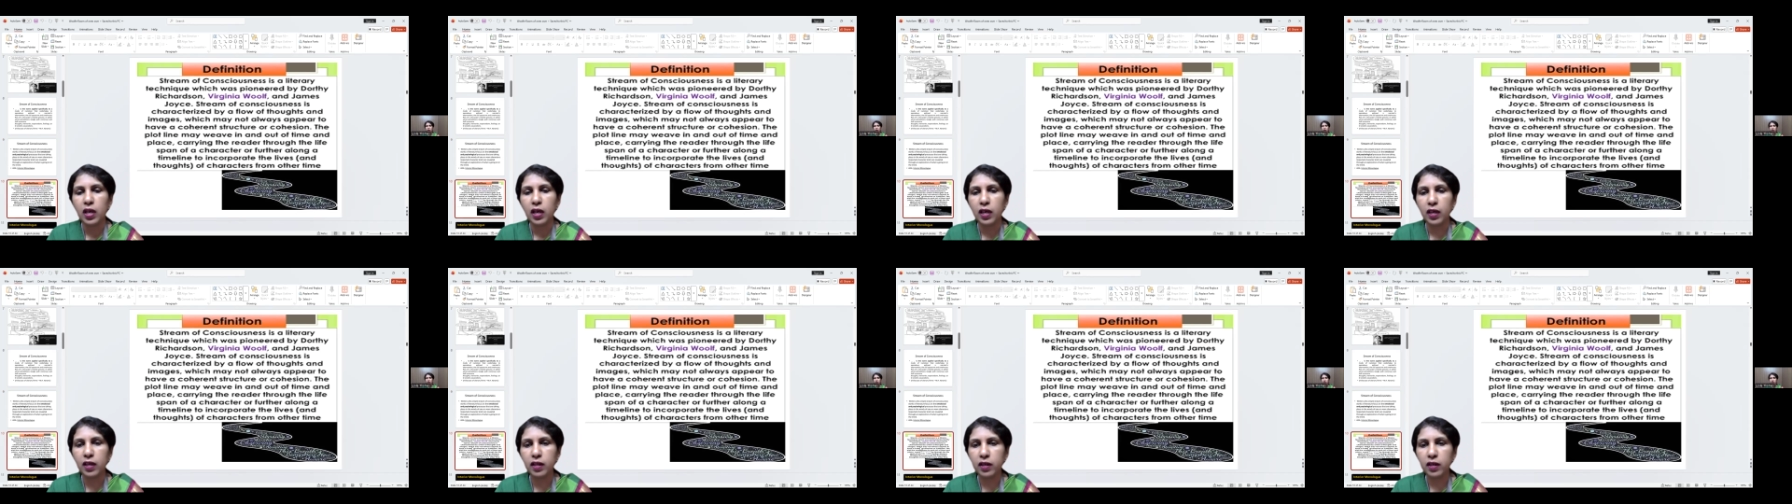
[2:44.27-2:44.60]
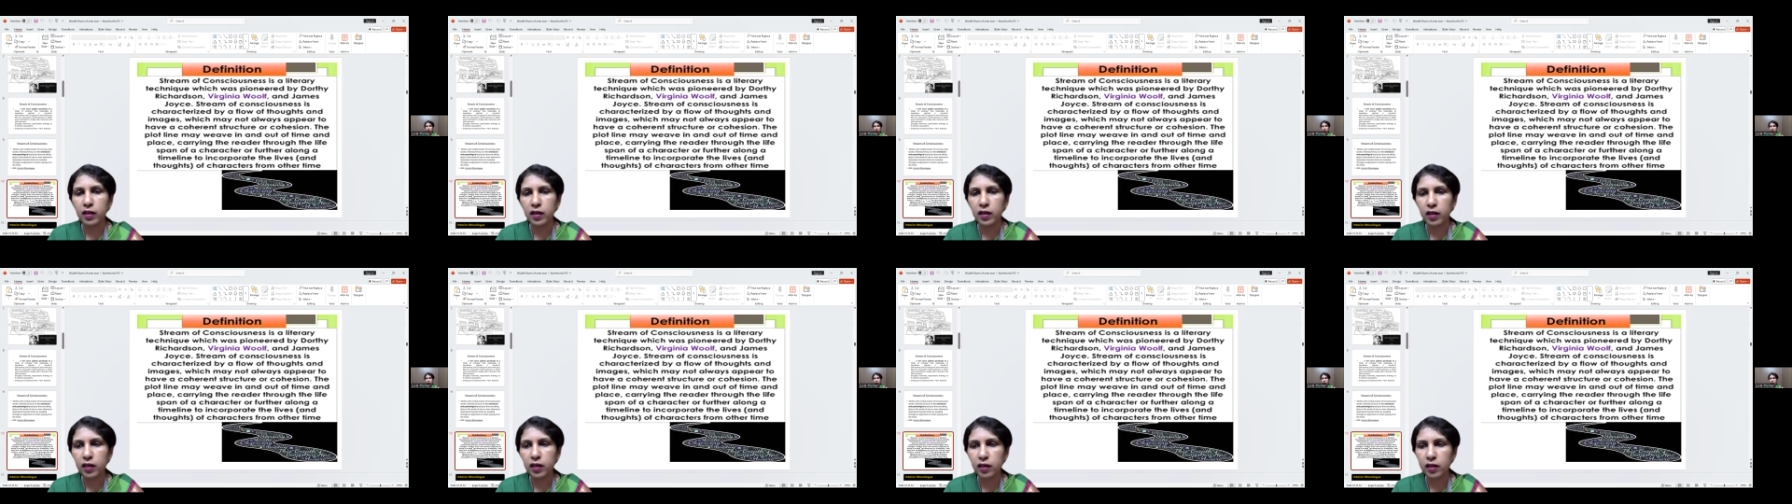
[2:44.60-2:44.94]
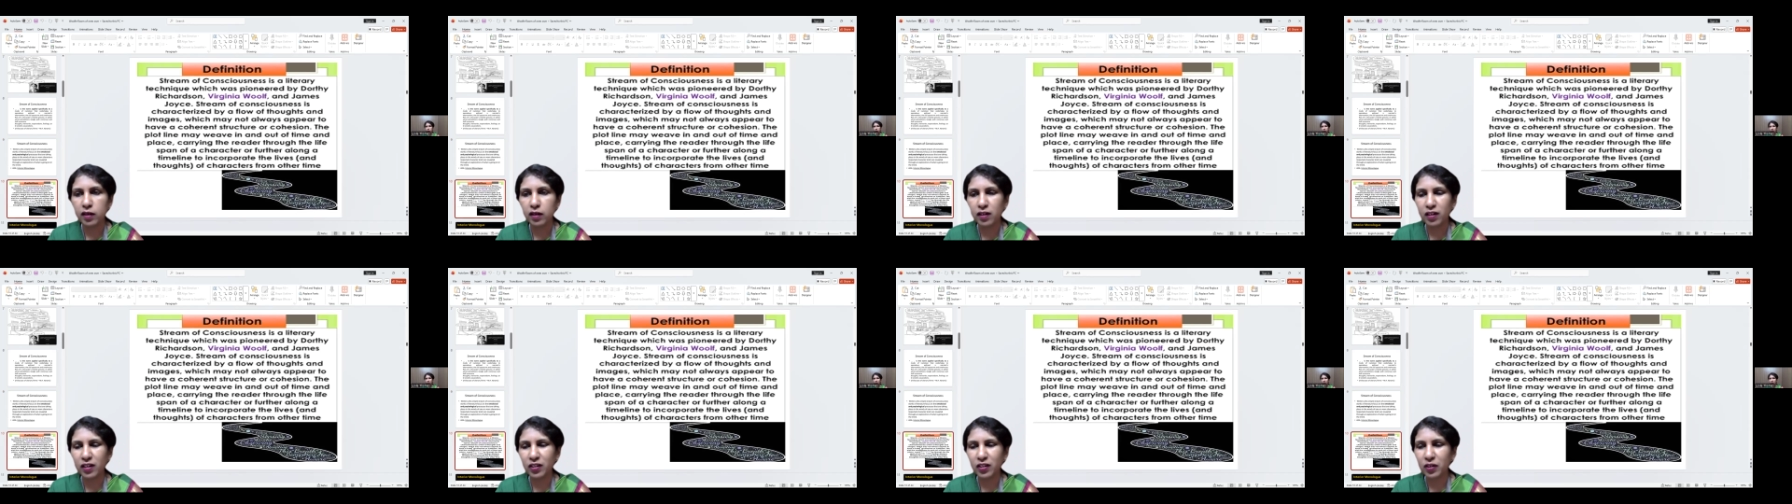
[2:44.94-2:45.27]
And
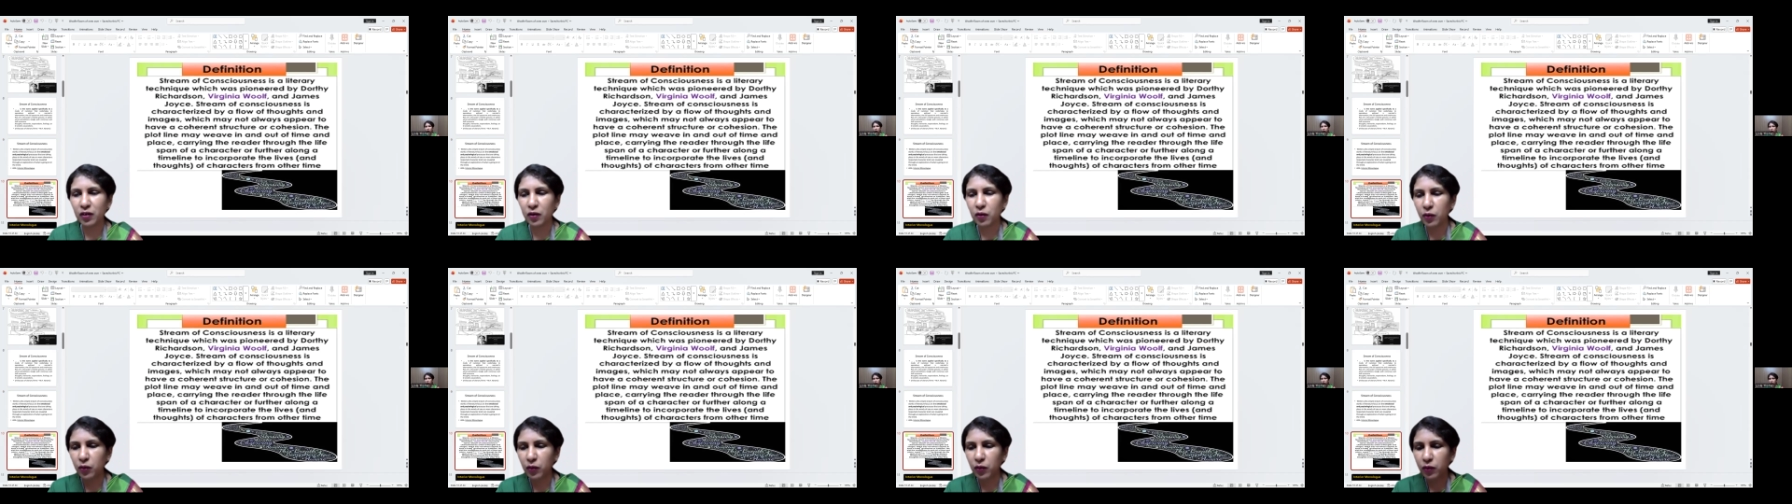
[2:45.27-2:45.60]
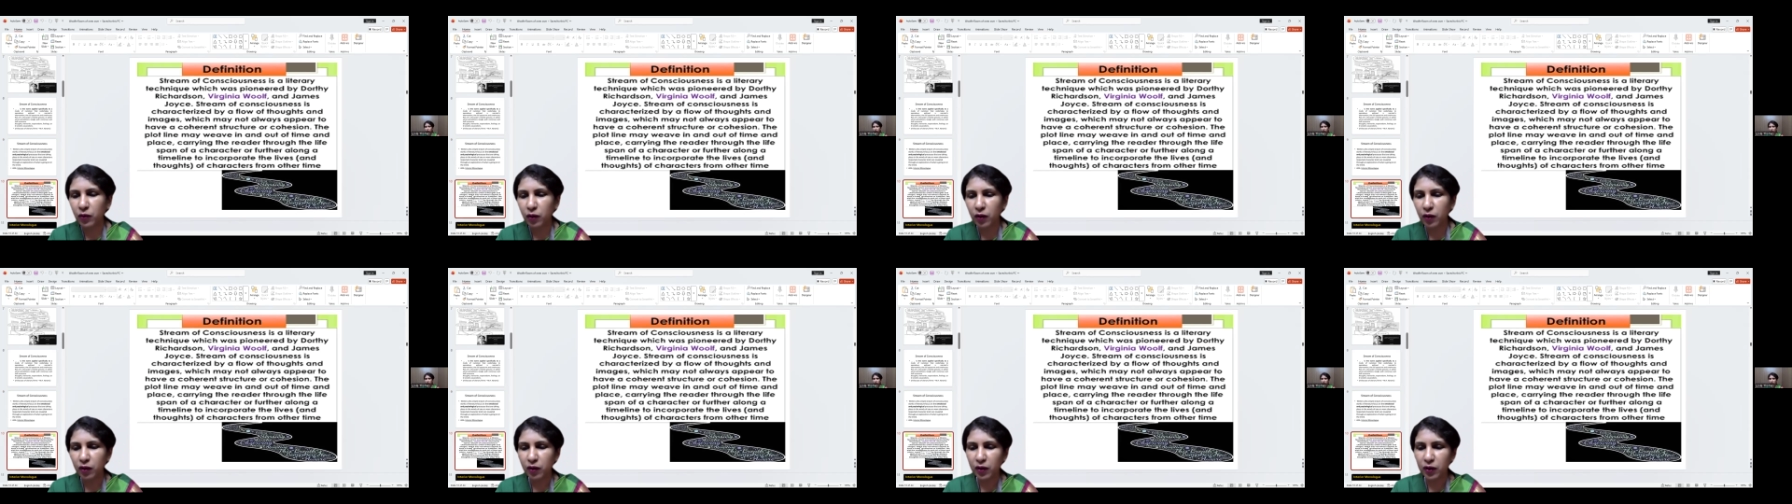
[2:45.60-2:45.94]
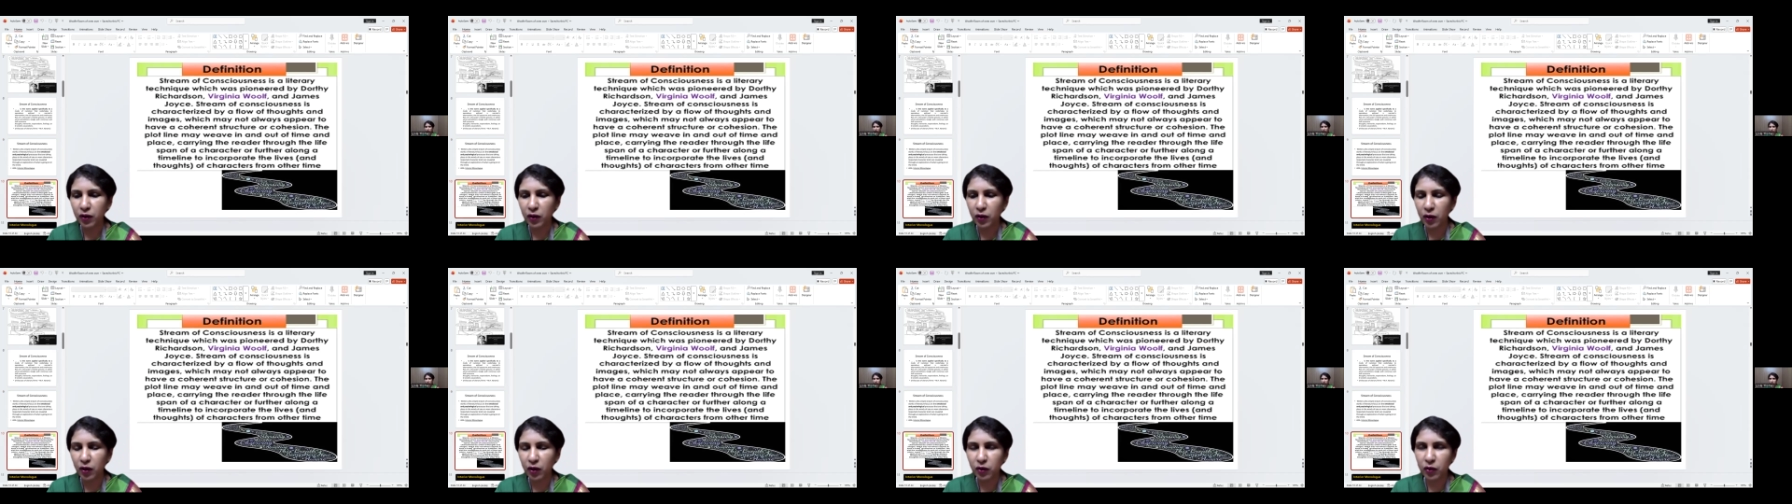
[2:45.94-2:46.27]
a
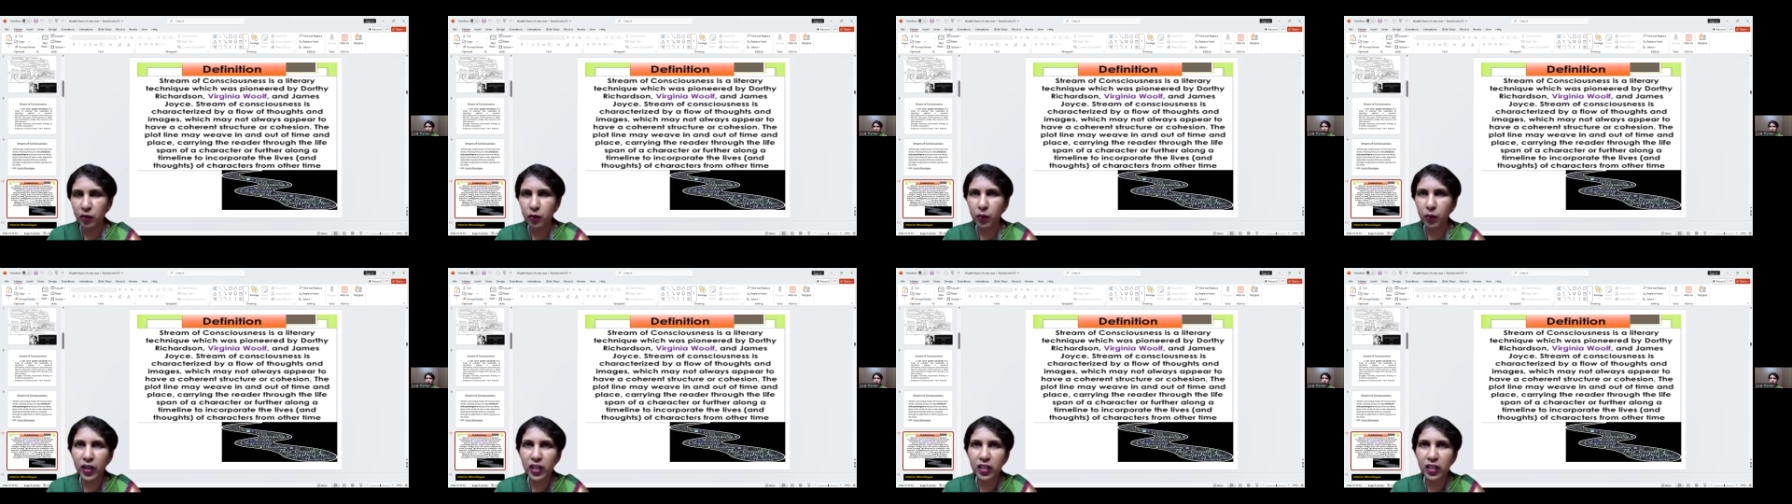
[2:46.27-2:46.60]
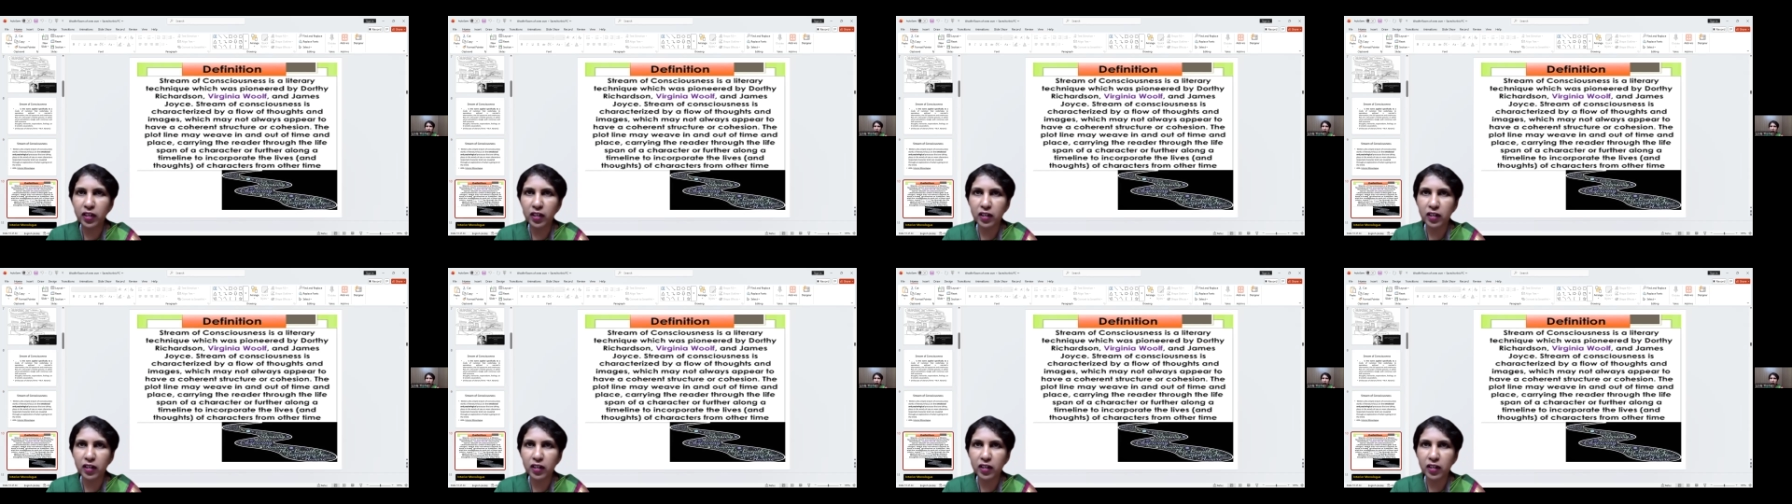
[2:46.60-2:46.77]
quick